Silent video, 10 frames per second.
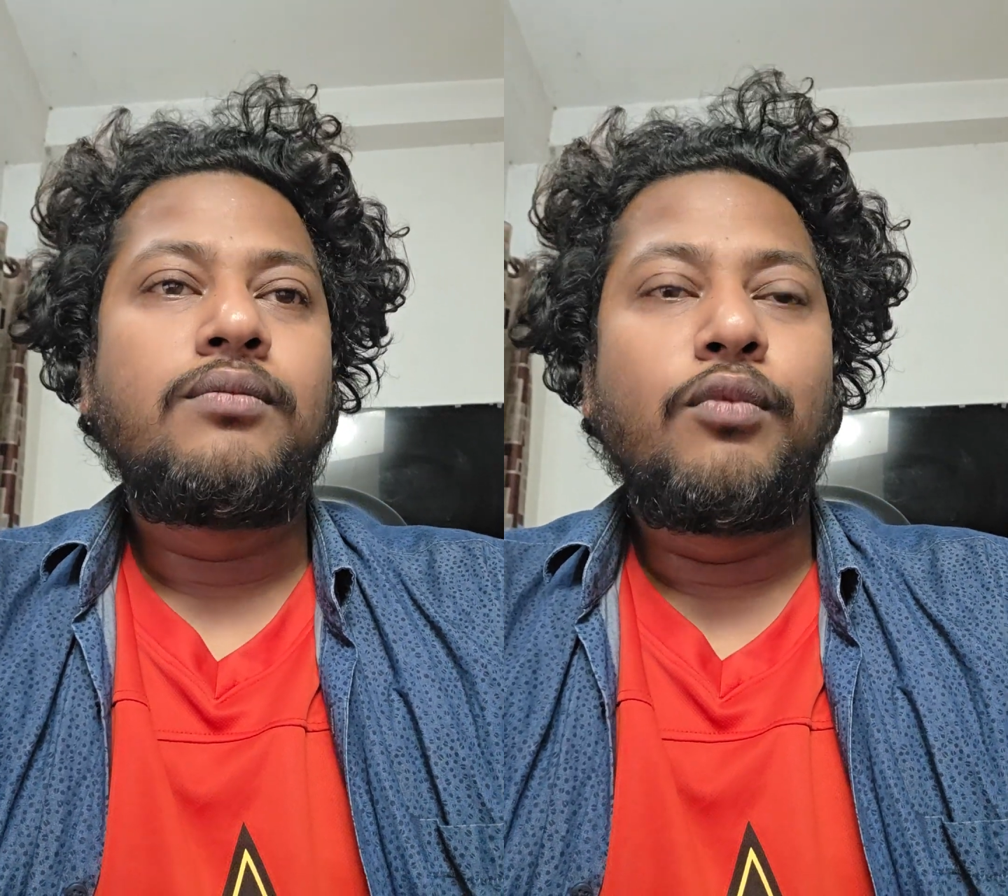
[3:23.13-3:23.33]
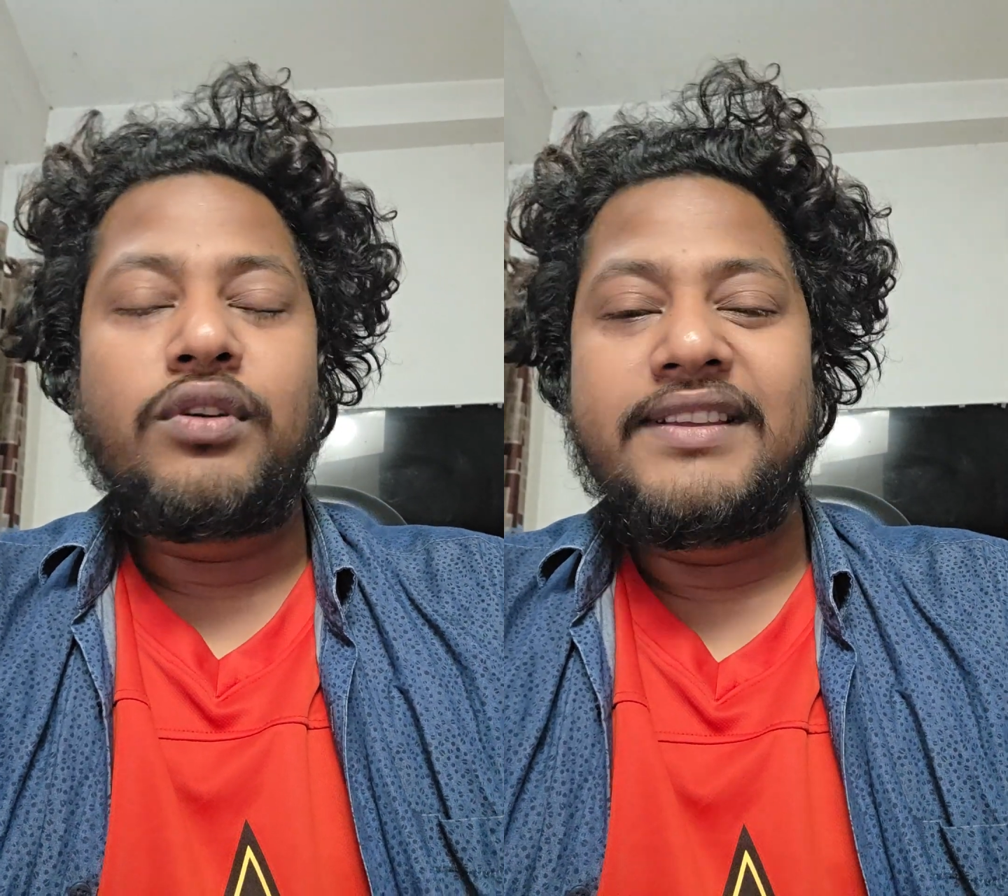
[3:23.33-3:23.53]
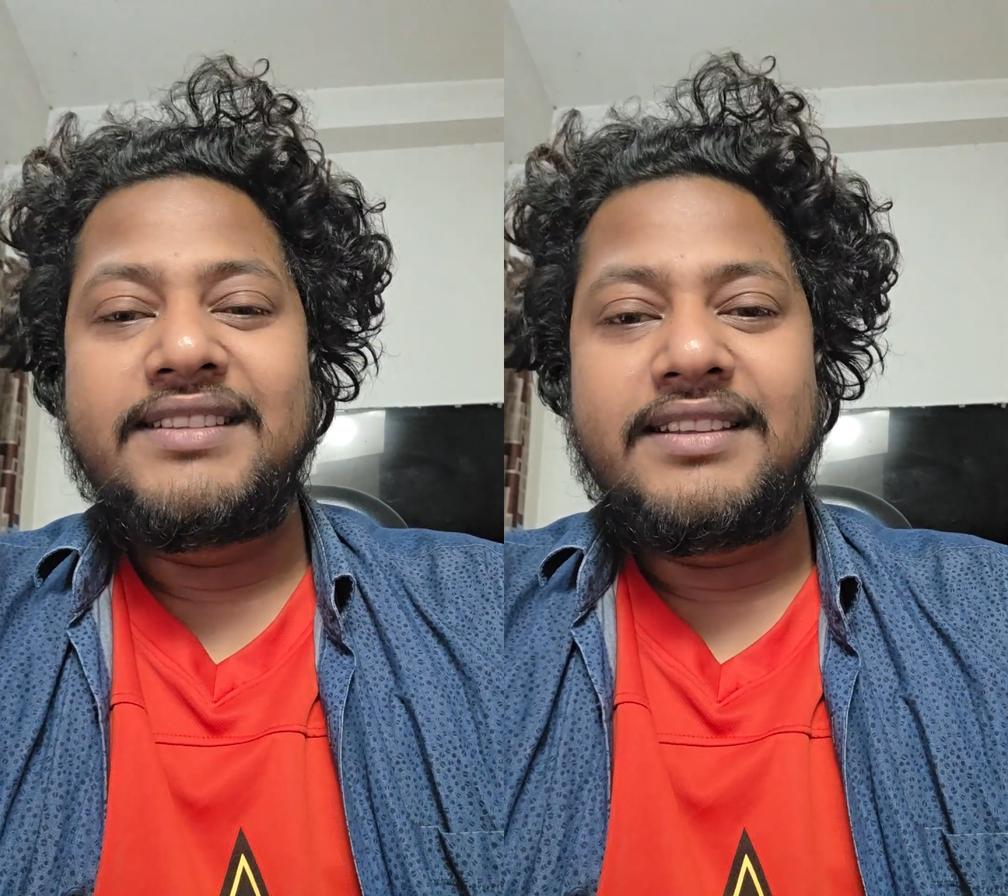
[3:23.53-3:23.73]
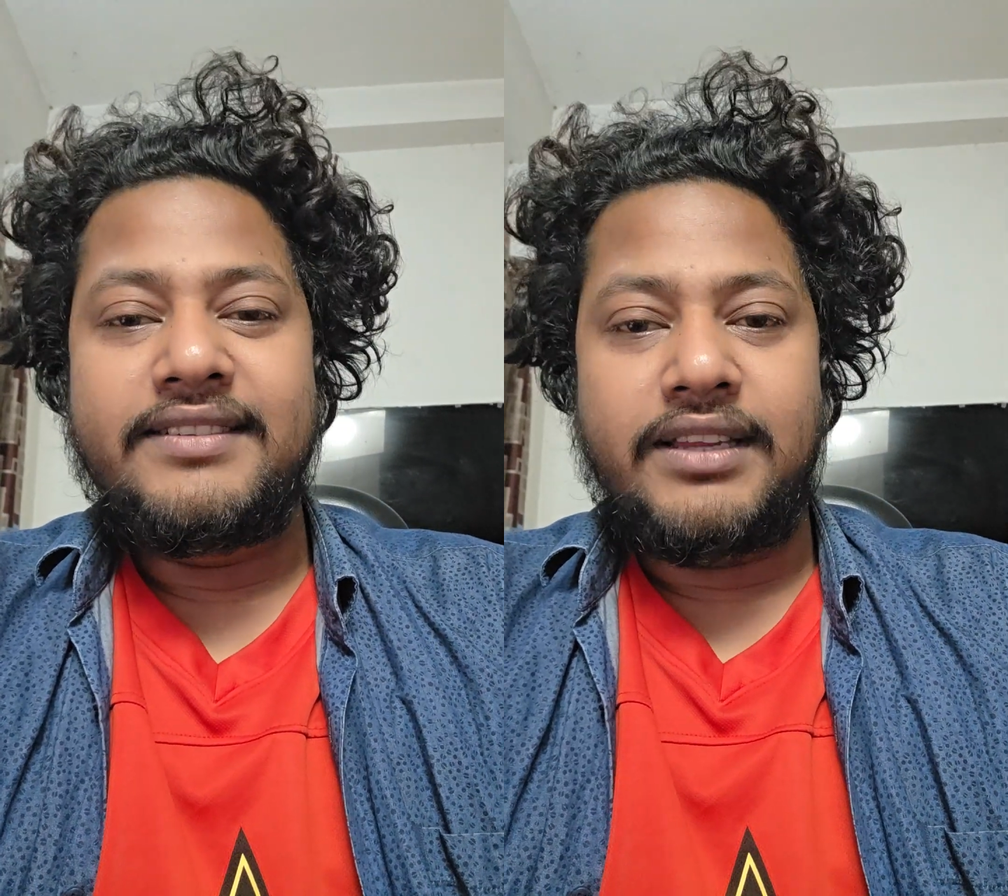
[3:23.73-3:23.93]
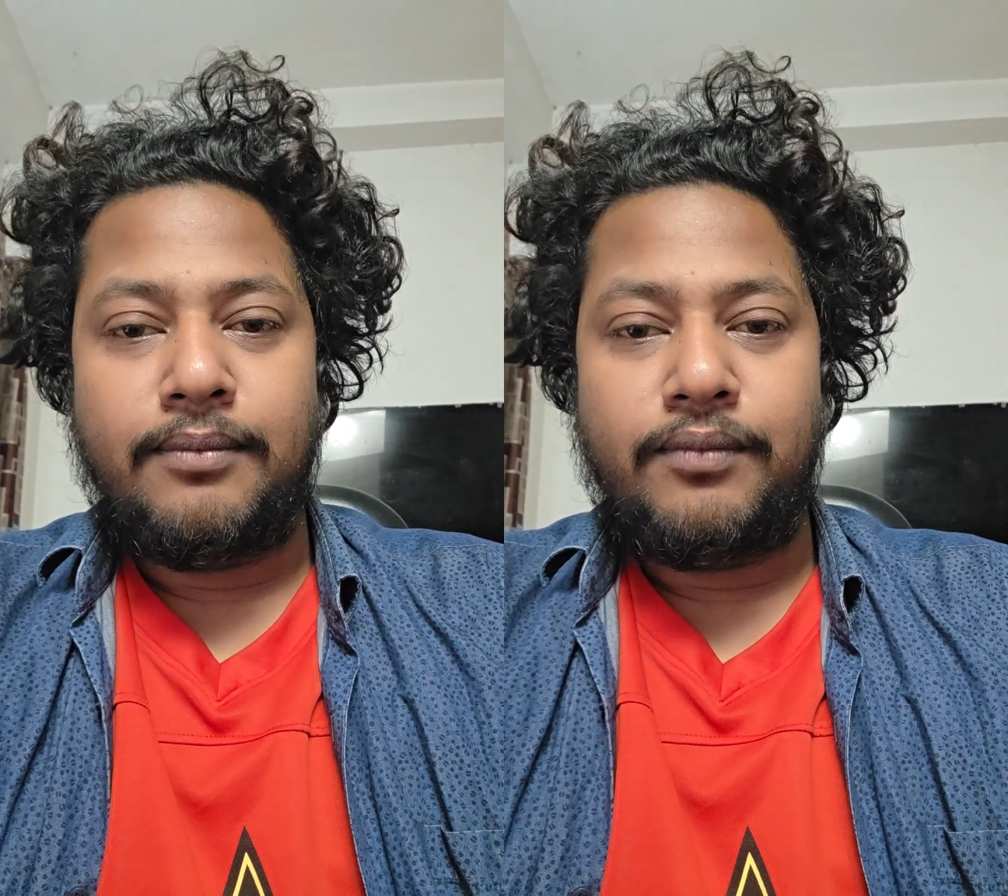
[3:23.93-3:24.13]
booking
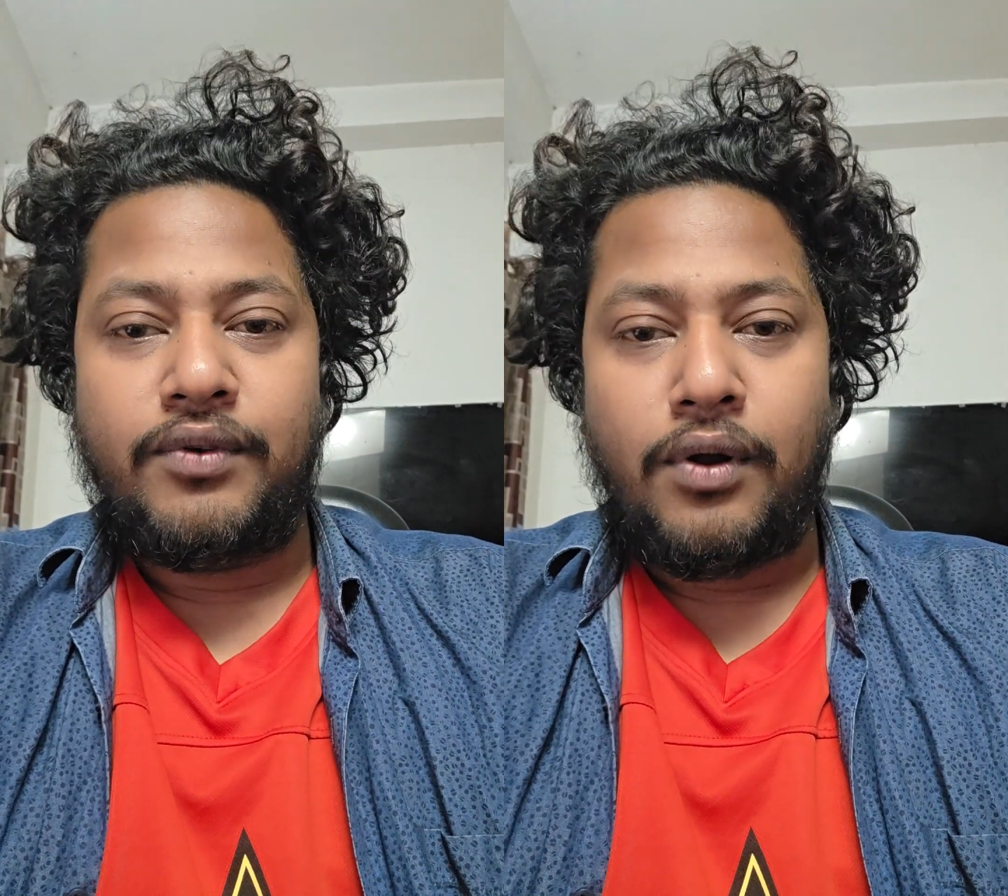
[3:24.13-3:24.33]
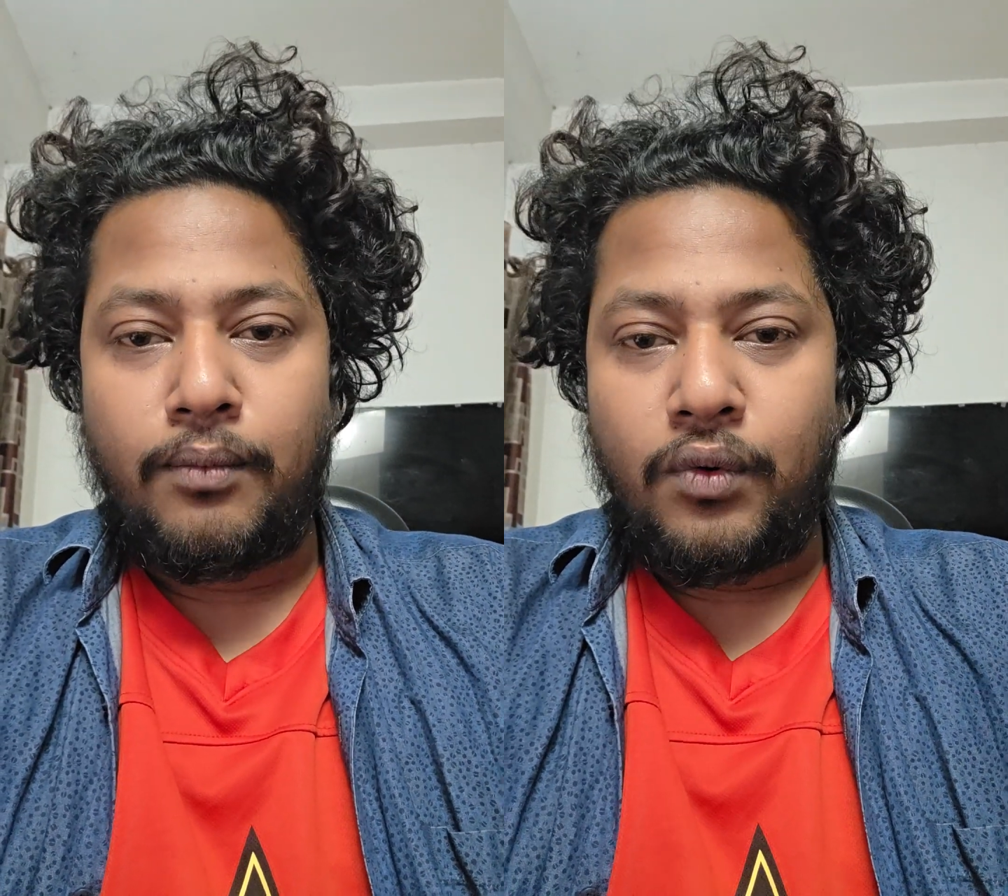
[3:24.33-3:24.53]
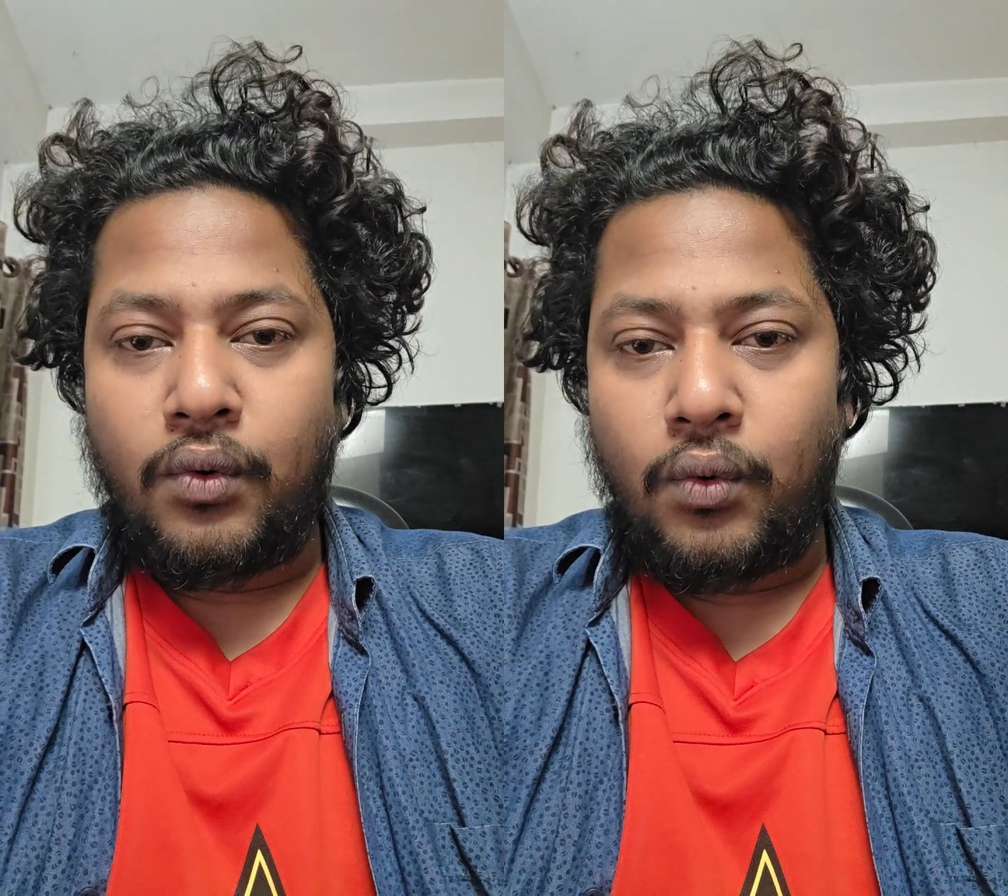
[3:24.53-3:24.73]
system from